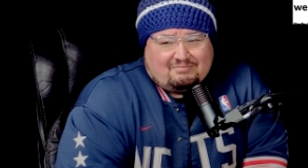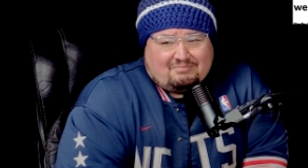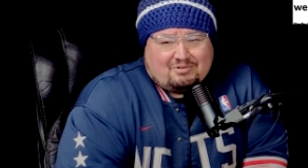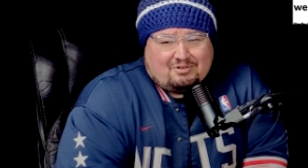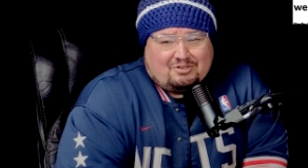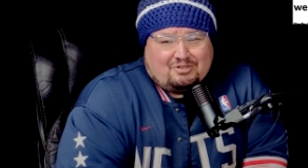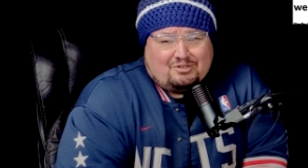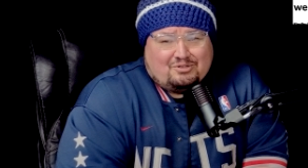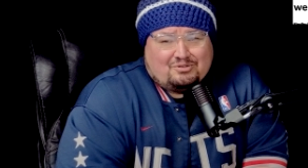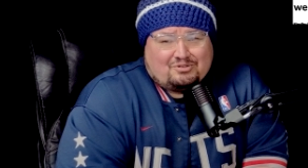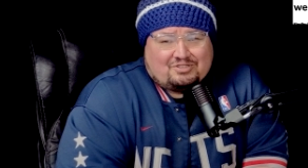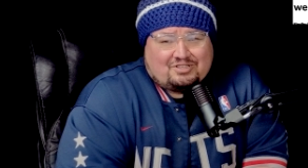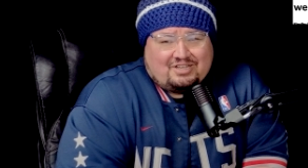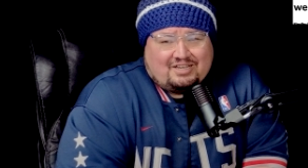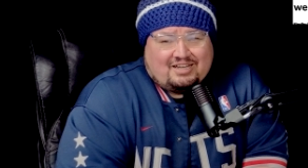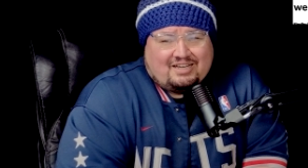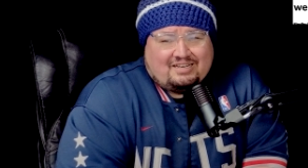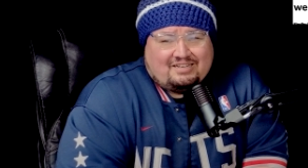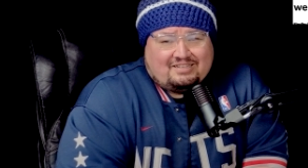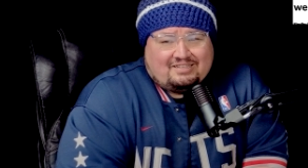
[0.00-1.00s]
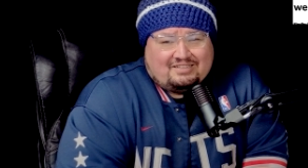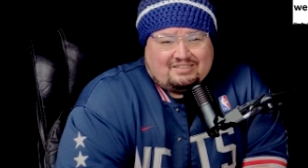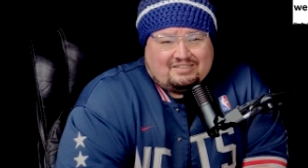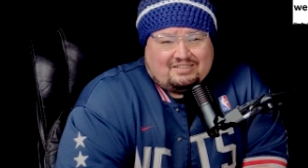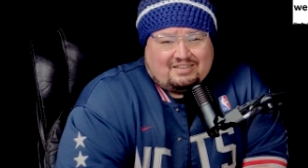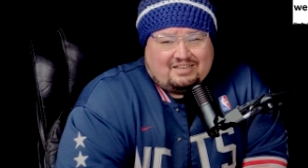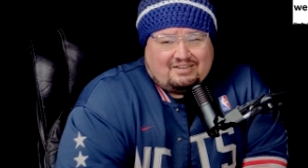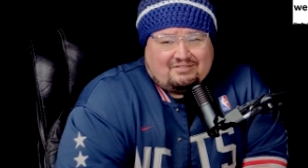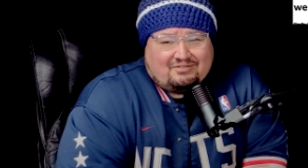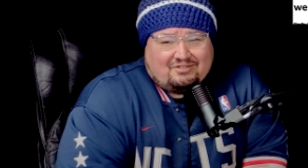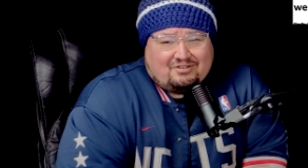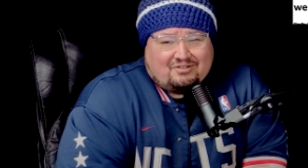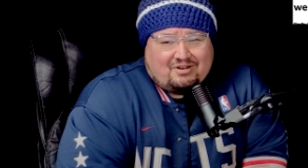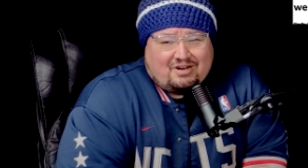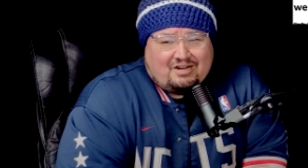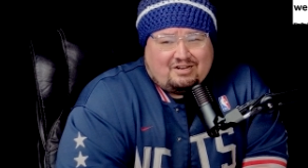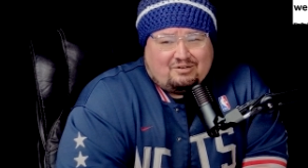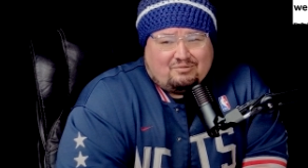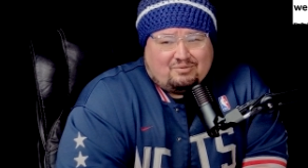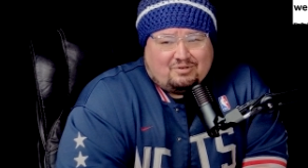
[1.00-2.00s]
produced the idea that they have
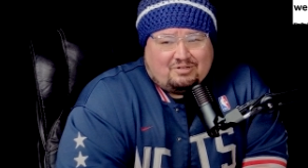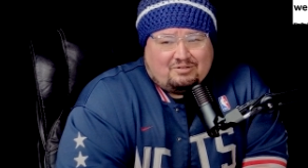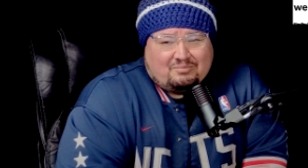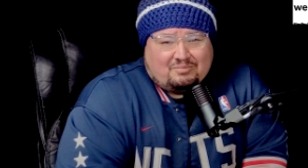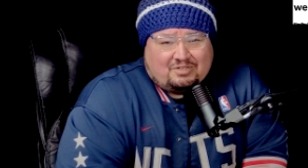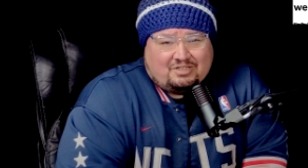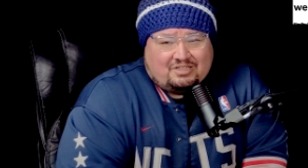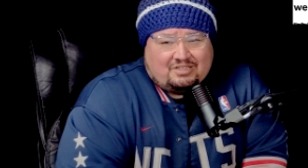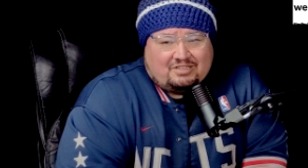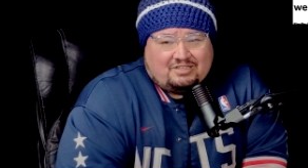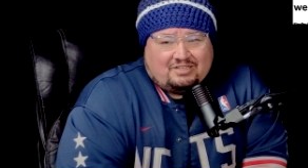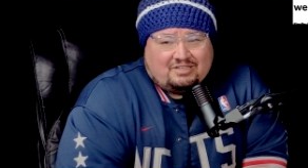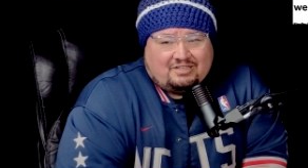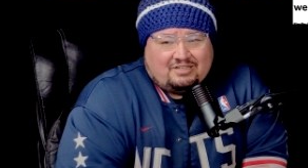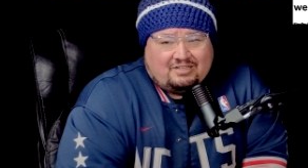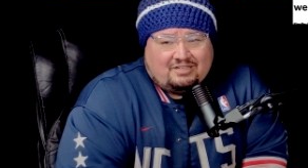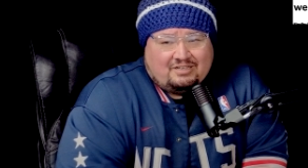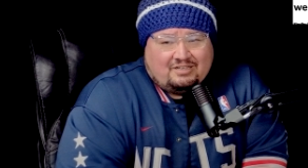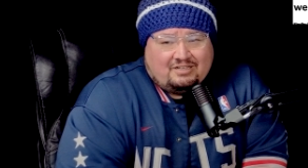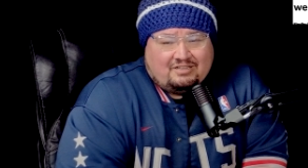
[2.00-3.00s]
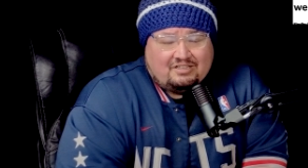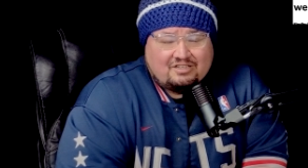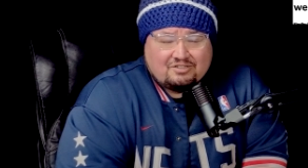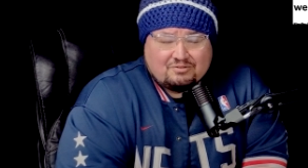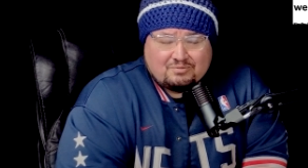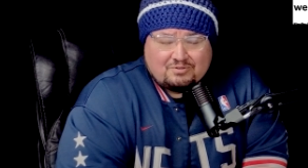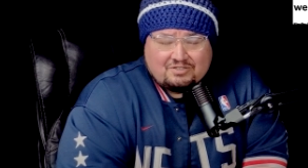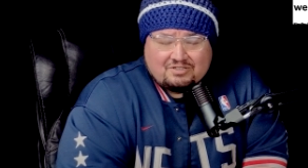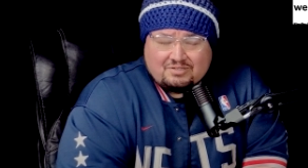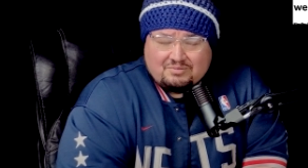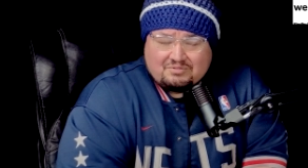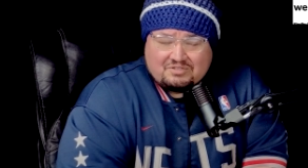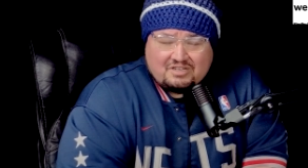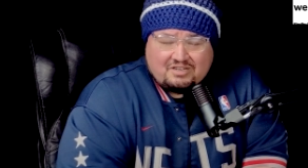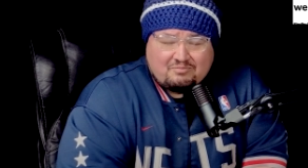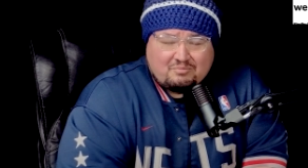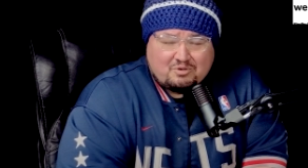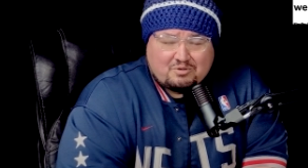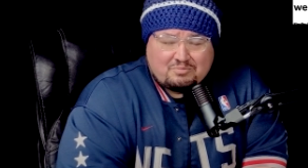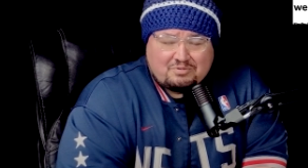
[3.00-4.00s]
created one, but this one seems to
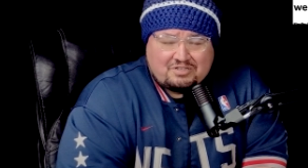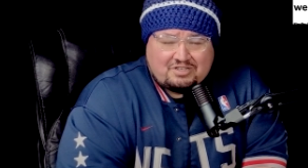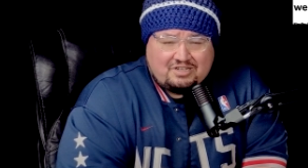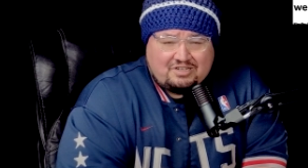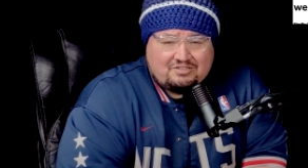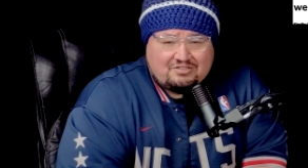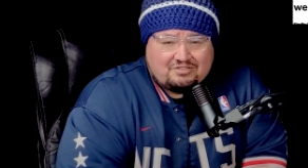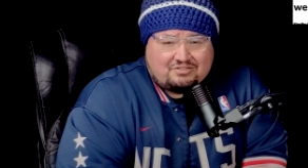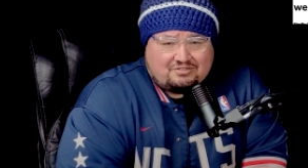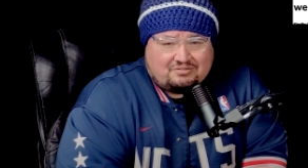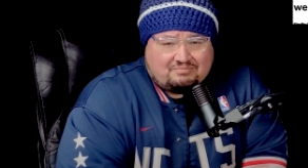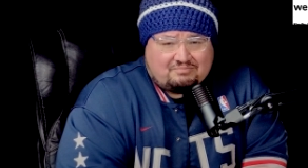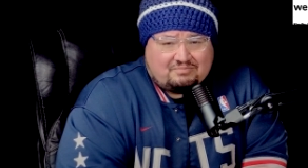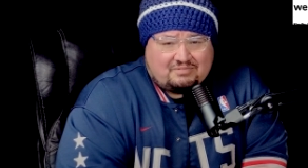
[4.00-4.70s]
have more potential.